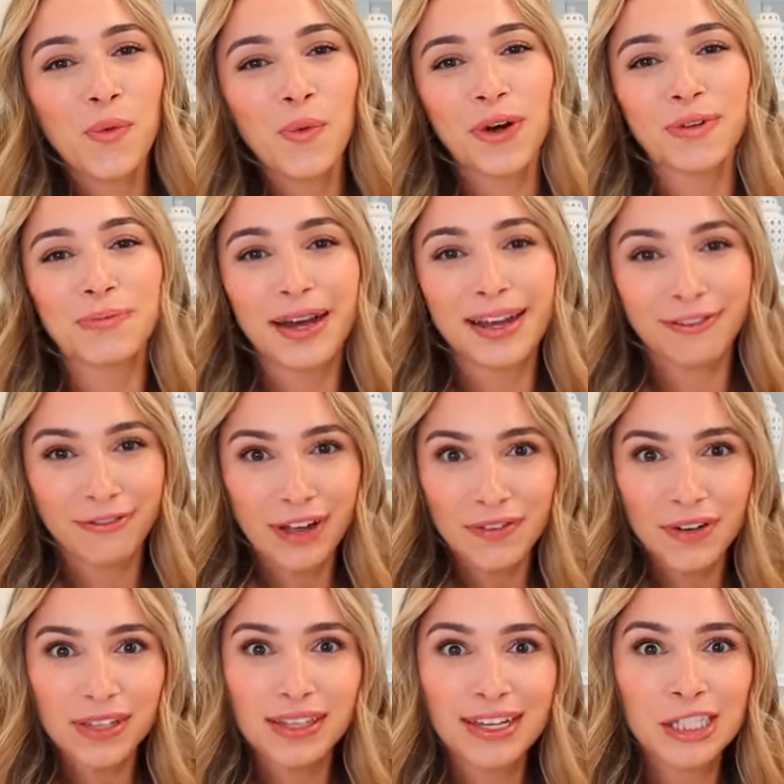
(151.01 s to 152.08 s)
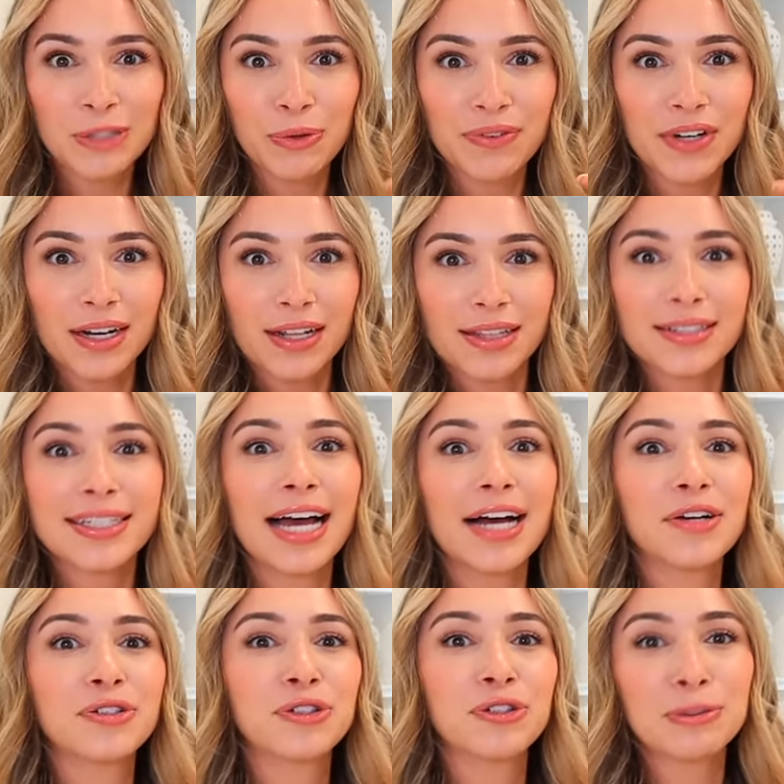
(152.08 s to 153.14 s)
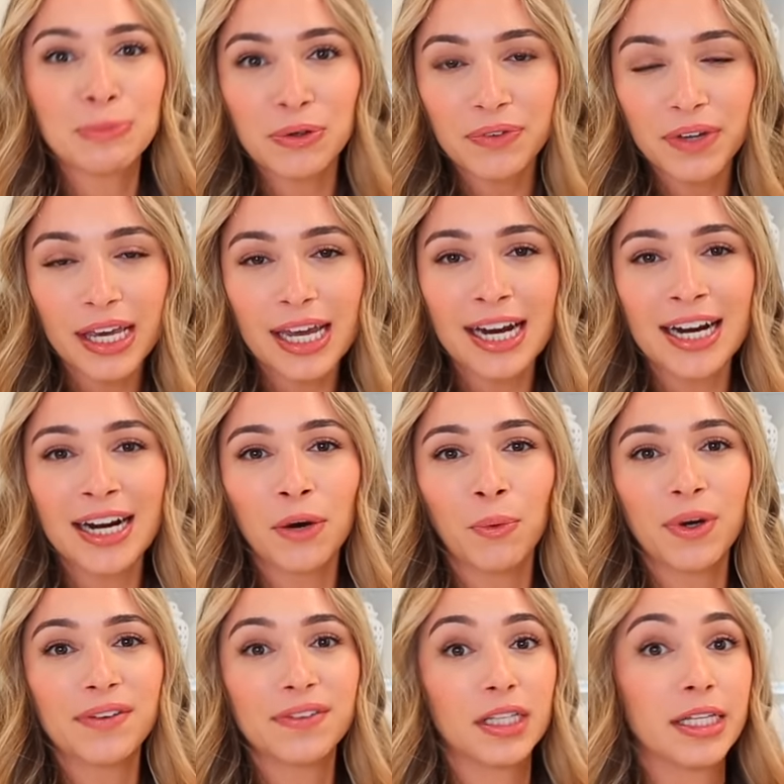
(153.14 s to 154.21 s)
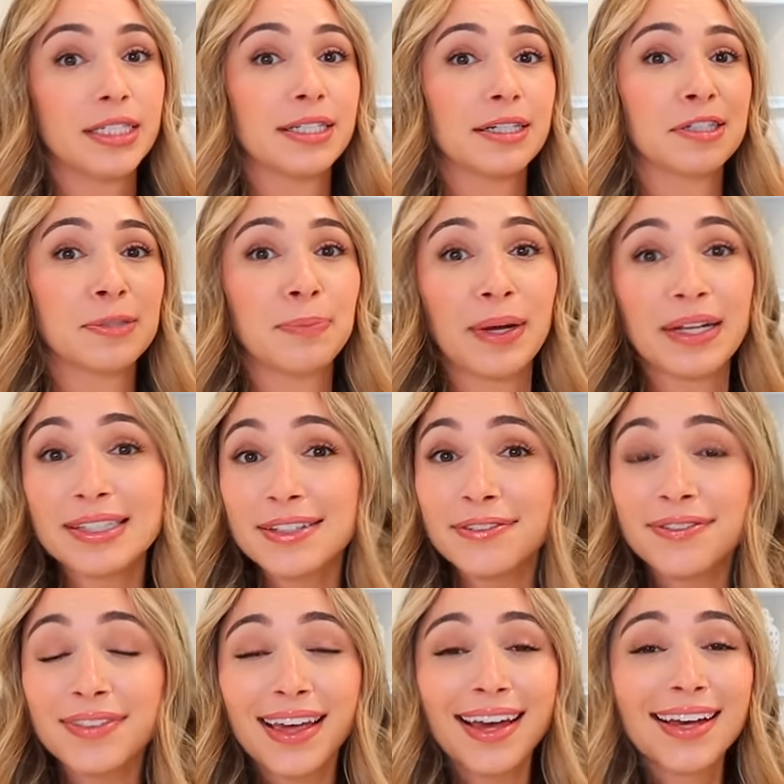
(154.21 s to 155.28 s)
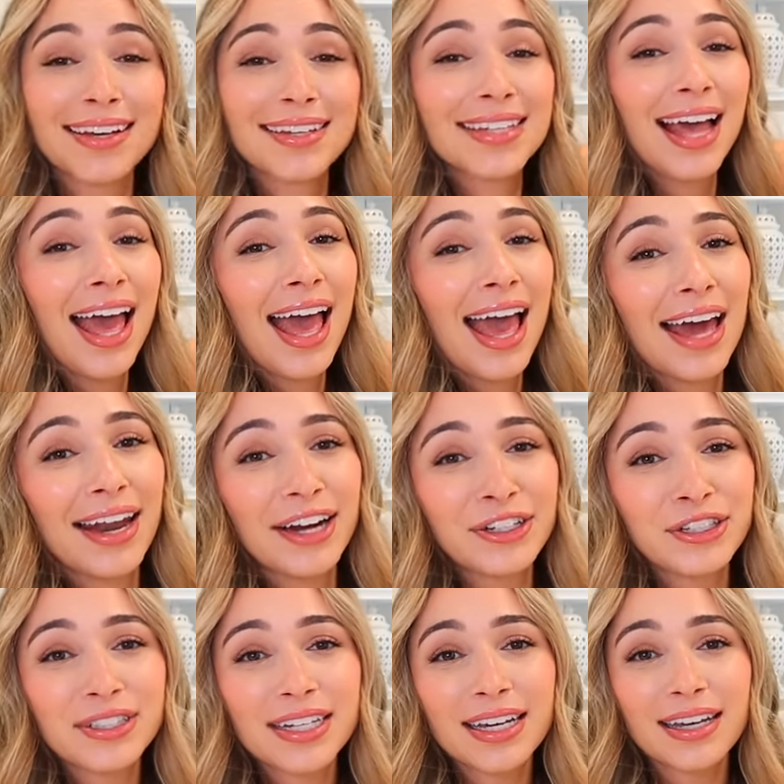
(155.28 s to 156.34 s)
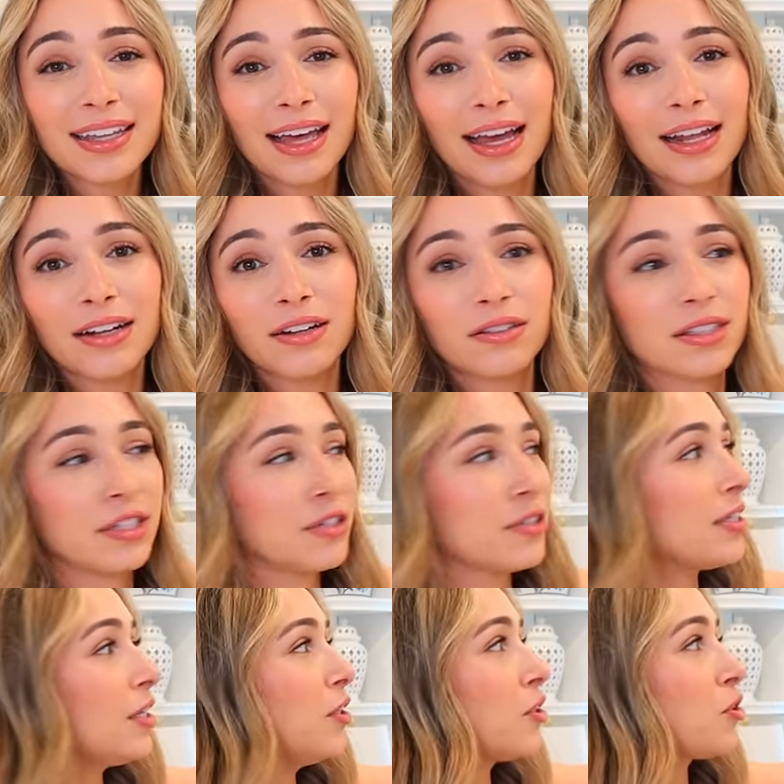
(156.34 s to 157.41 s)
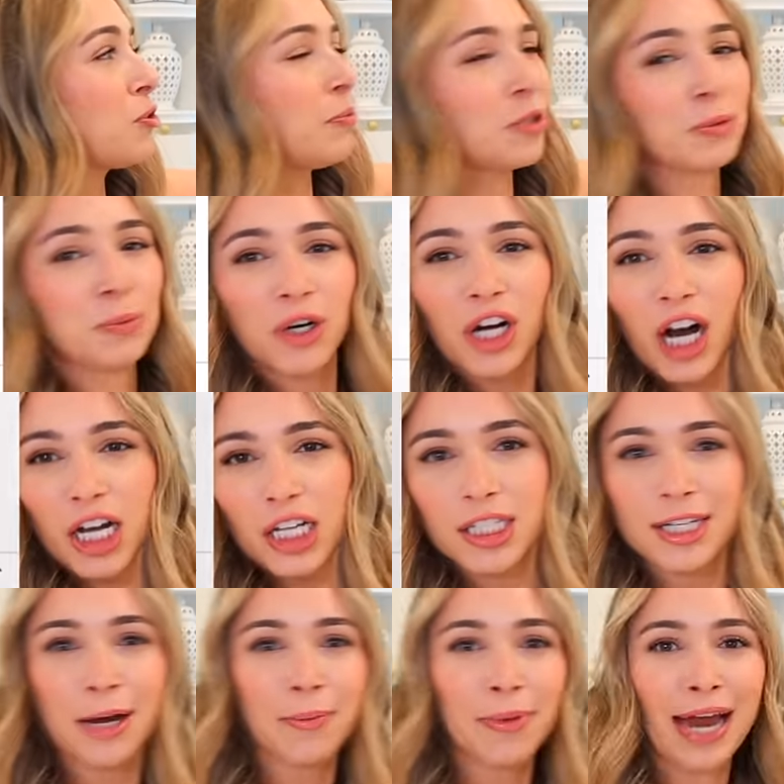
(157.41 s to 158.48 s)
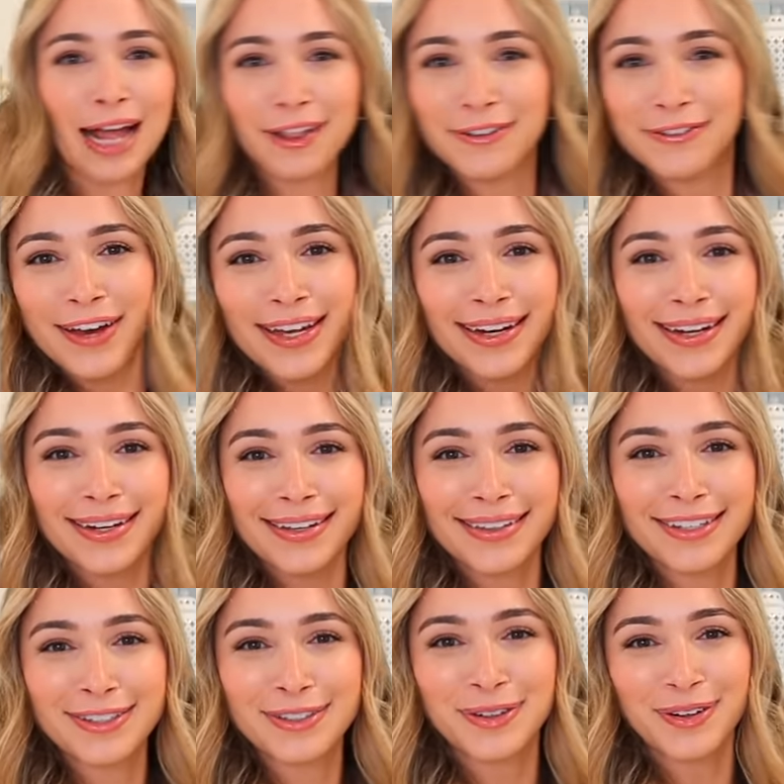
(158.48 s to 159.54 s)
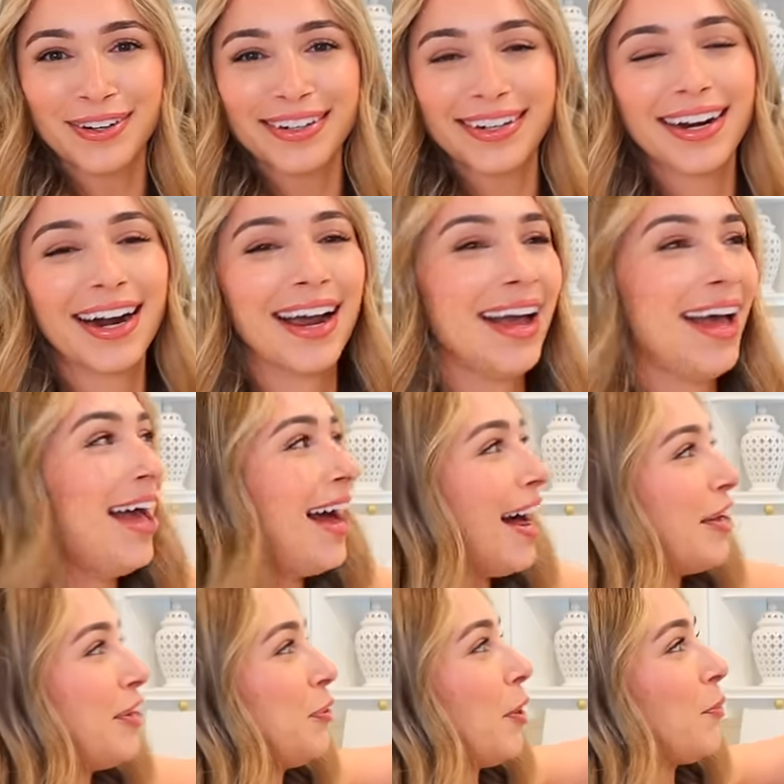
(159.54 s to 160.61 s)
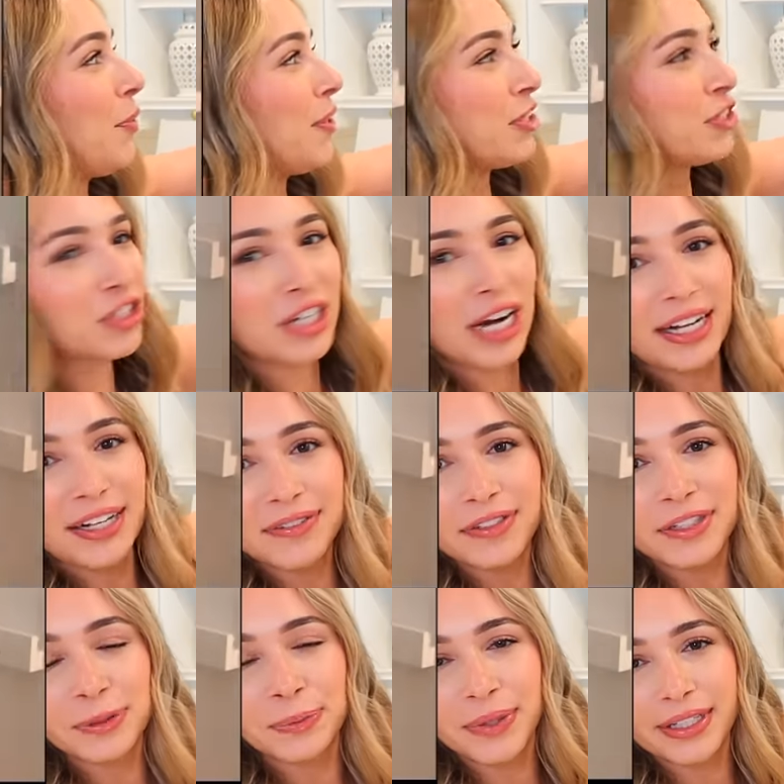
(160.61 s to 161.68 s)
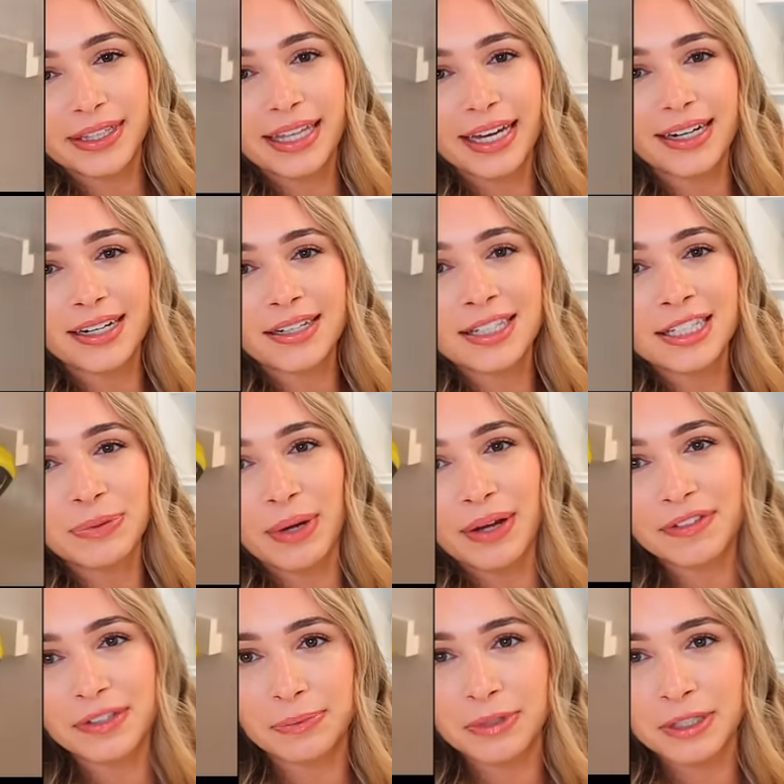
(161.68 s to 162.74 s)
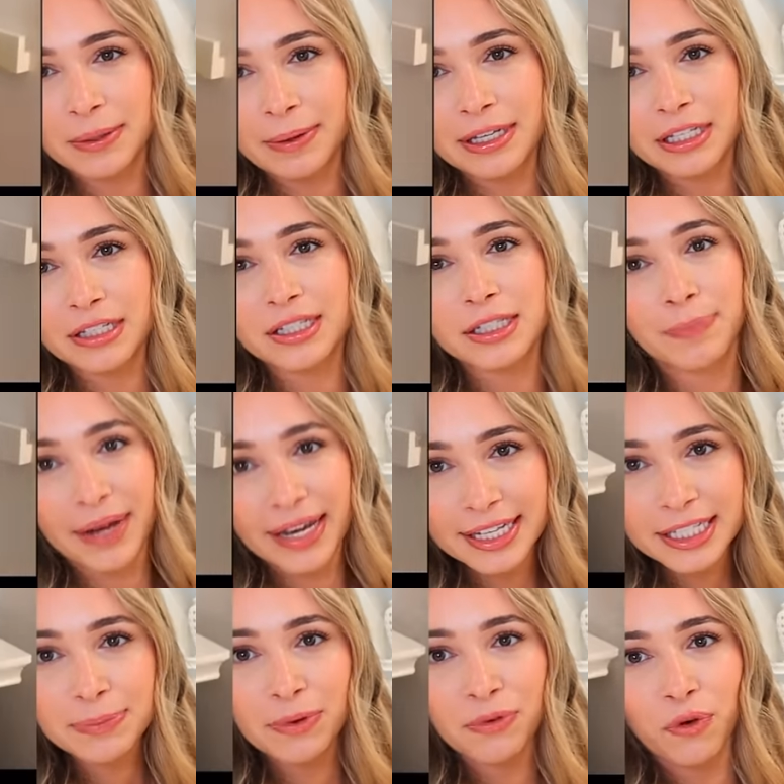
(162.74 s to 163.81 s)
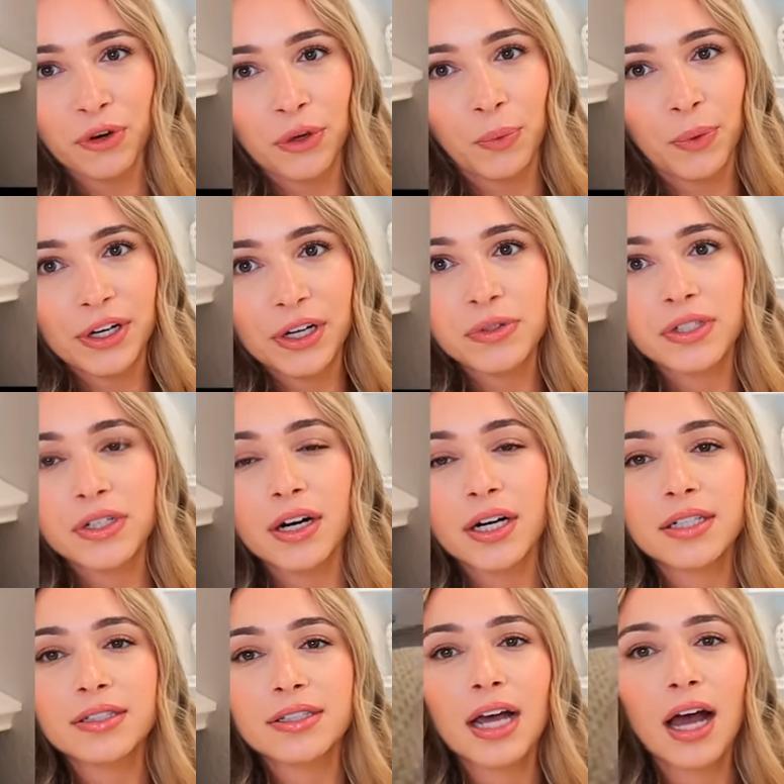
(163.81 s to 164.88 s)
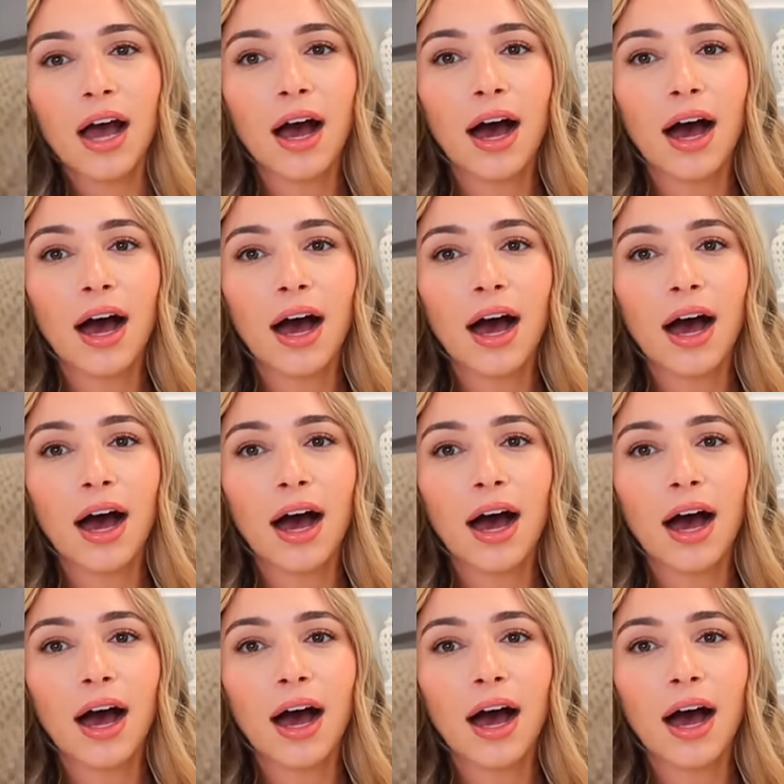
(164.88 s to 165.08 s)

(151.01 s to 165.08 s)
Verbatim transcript: One of my favorite things we've done in this house since moving here, one of the least expensive things. And I just think it seriously looks so much more custom and elevated in this corner. I knew I wanted shelves to put there since we have some space before the window starts.